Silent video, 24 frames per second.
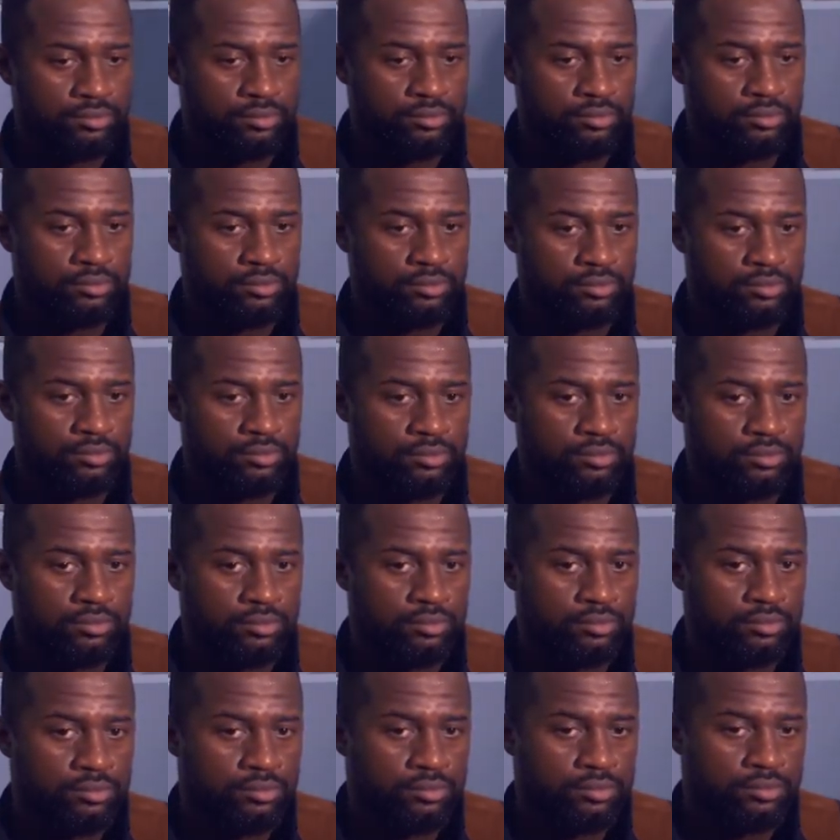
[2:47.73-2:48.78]

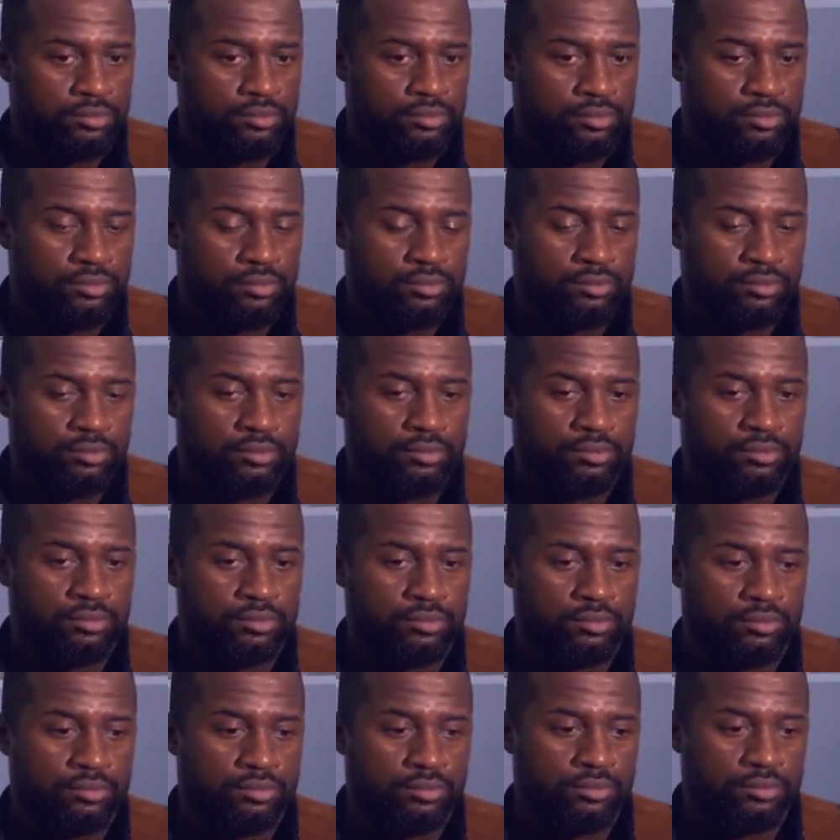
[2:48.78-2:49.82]

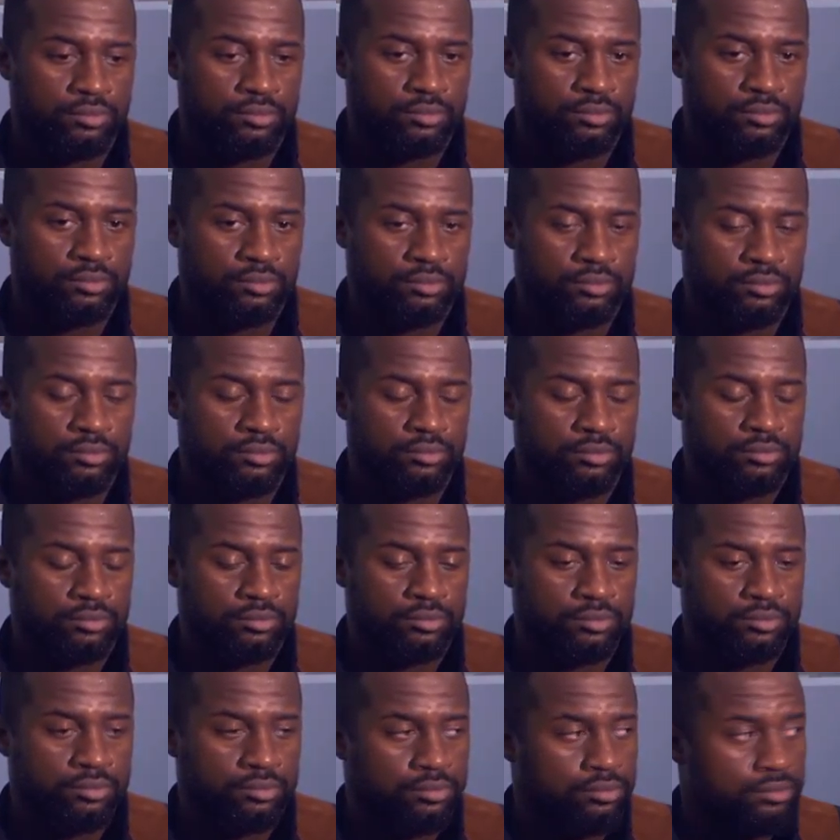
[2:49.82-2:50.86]

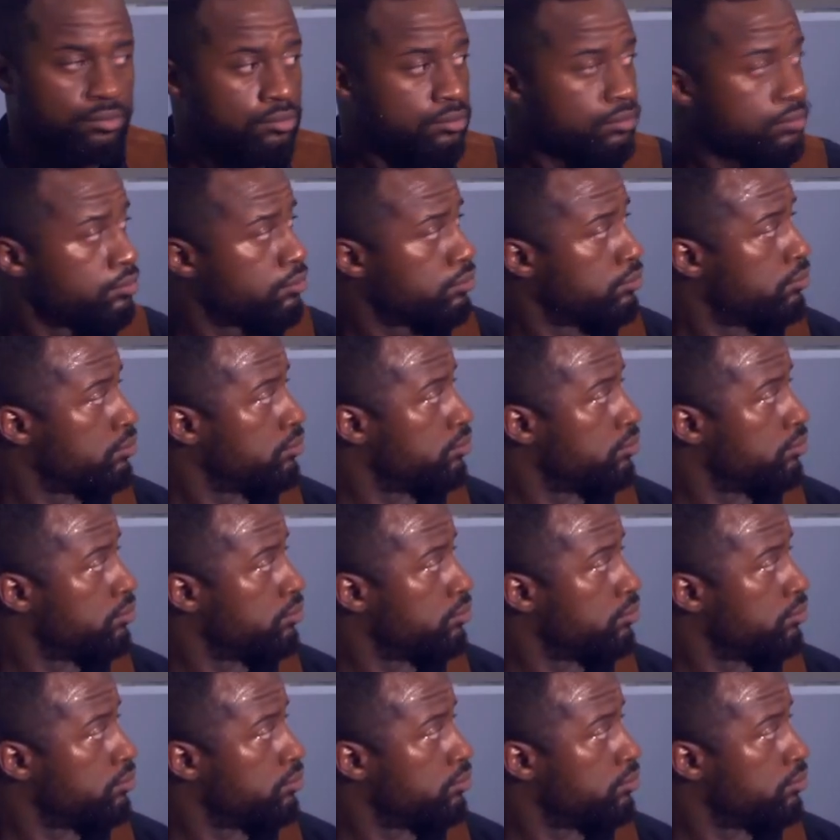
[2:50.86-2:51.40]
Nothing is said.